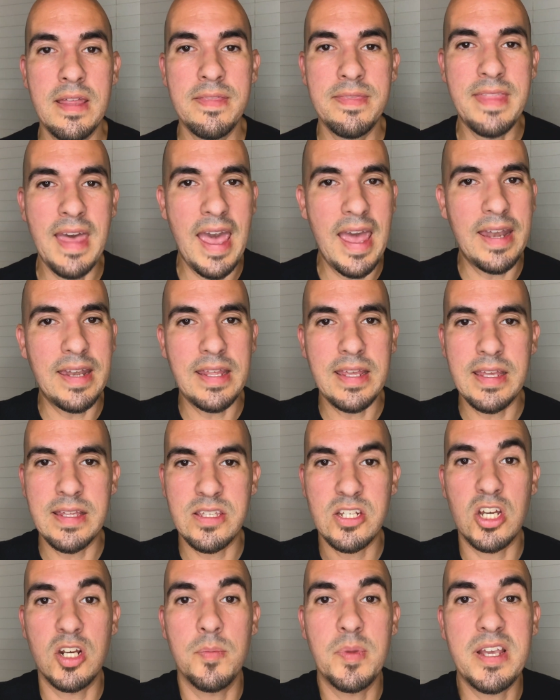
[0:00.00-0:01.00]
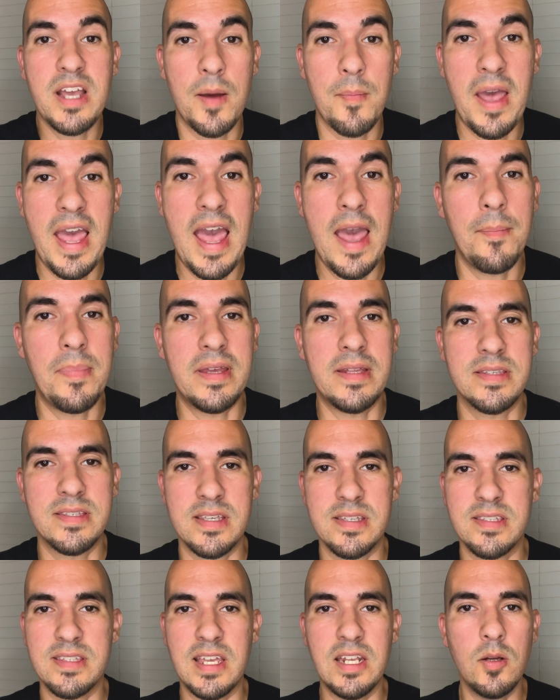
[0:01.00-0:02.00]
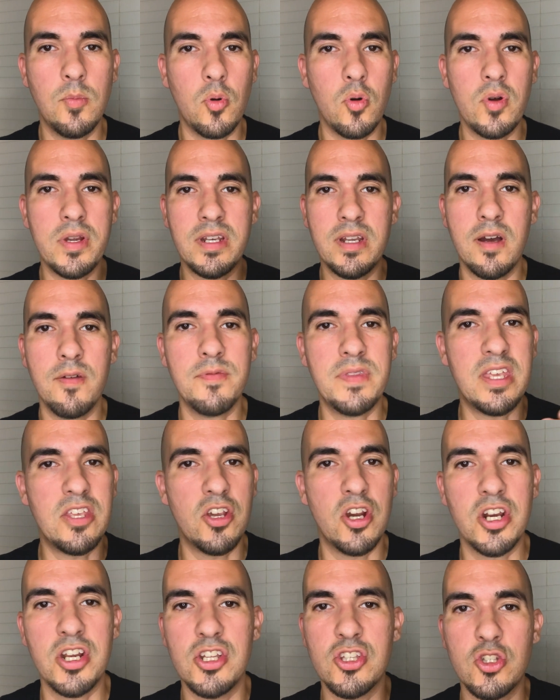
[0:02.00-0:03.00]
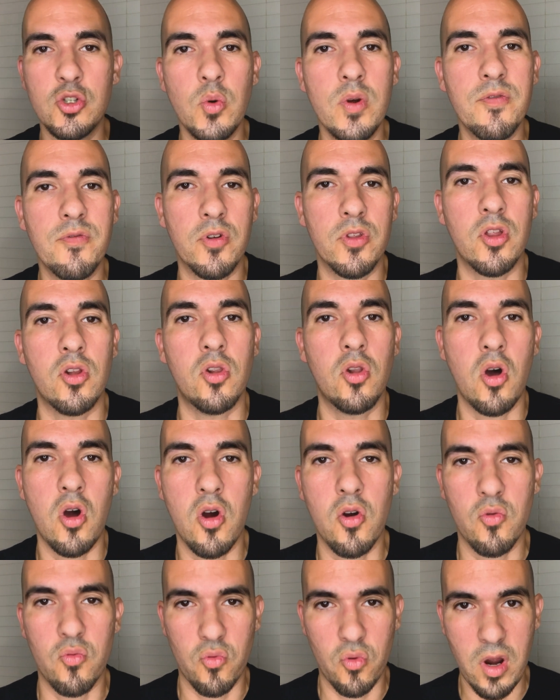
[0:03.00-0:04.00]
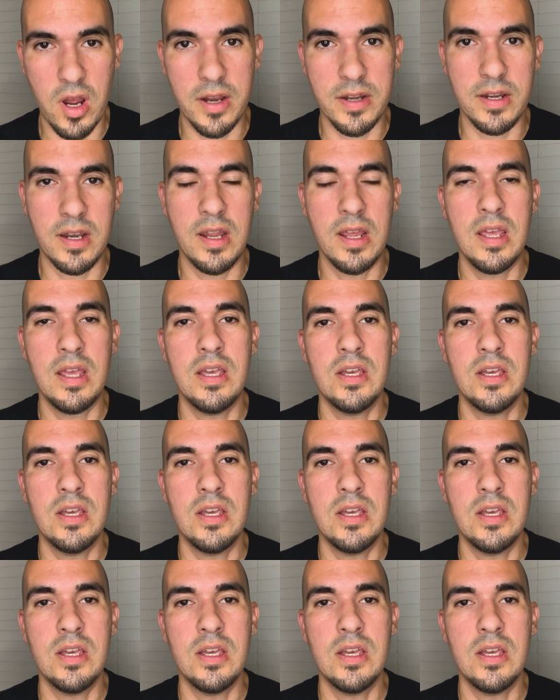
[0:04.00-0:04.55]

that it's going to become a habit, sustainable enough that you're going to do it for the long run.